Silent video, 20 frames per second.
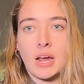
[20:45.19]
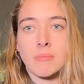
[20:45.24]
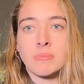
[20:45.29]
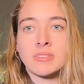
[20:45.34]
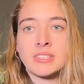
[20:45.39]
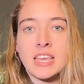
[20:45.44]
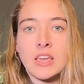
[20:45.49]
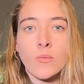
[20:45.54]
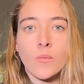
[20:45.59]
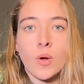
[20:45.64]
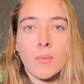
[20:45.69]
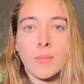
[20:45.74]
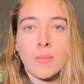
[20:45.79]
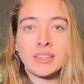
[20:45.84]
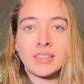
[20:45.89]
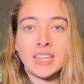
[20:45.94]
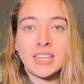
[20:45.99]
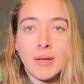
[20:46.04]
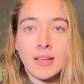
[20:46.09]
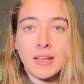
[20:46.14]
I'm seeing what my
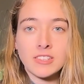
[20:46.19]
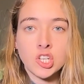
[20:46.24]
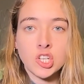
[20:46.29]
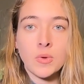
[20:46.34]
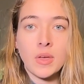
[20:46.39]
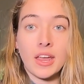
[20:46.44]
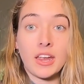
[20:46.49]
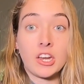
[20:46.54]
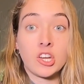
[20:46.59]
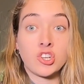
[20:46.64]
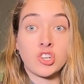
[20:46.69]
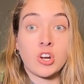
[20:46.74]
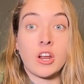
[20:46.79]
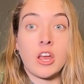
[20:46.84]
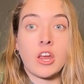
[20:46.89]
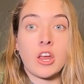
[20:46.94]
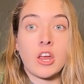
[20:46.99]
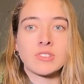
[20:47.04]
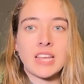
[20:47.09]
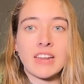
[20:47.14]
teammates are doing and just trying to
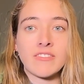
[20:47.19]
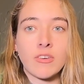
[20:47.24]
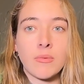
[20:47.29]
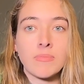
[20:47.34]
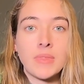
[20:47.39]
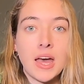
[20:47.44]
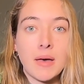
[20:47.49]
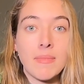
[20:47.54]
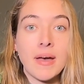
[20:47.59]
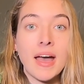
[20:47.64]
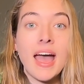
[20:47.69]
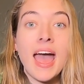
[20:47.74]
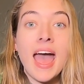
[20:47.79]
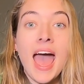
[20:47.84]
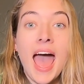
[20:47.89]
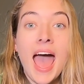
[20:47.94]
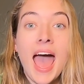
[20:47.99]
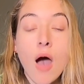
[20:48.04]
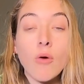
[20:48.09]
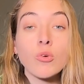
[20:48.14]
understand from them
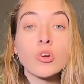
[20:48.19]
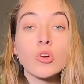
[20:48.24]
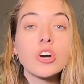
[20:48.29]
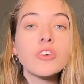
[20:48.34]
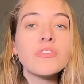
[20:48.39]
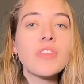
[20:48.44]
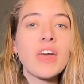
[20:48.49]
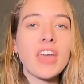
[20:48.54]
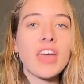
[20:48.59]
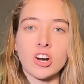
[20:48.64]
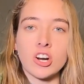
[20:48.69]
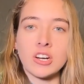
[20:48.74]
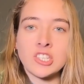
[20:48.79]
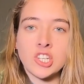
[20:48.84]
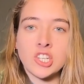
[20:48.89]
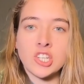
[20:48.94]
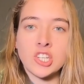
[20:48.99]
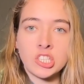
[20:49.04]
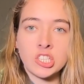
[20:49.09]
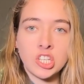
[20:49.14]
how good they are in
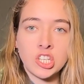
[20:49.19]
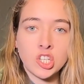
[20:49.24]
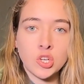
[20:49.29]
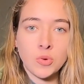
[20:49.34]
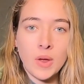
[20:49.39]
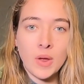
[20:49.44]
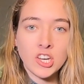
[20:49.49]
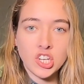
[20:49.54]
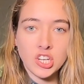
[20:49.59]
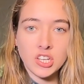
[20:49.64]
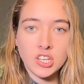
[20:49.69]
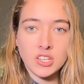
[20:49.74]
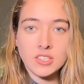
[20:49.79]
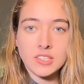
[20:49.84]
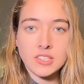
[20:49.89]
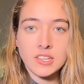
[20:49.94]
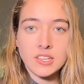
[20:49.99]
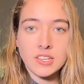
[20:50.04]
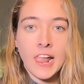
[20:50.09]
certain situations.